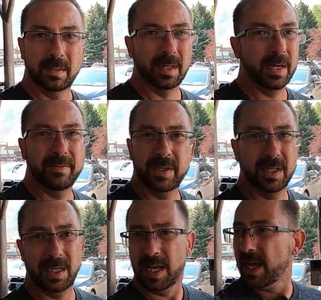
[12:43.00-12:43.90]
Not even
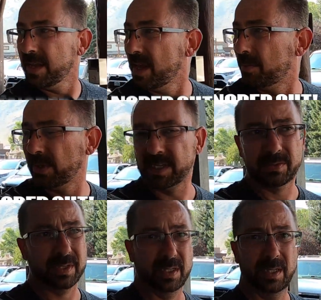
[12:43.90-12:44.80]
gonna lie, that place
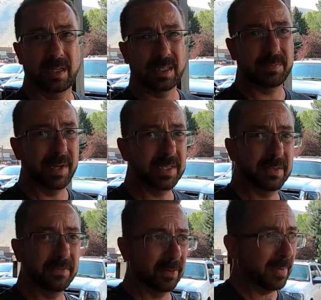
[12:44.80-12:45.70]
was a little
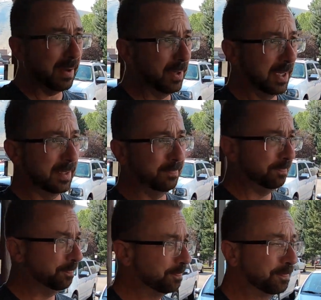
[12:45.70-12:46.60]
expensive for my blood.
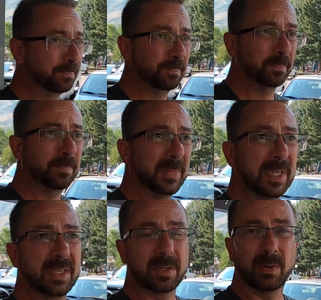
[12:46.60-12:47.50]

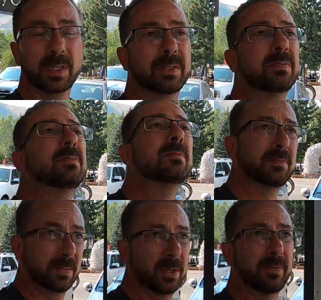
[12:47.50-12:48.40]
So we're gonna
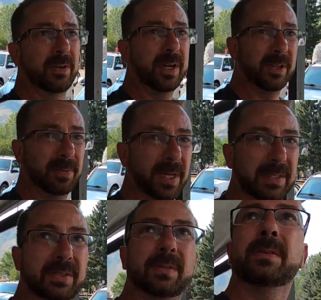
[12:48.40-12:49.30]
look for another
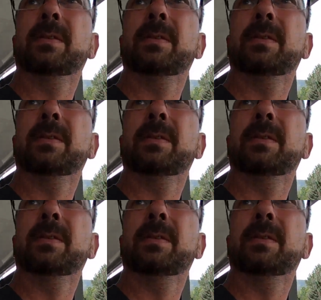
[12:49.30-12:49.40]
place.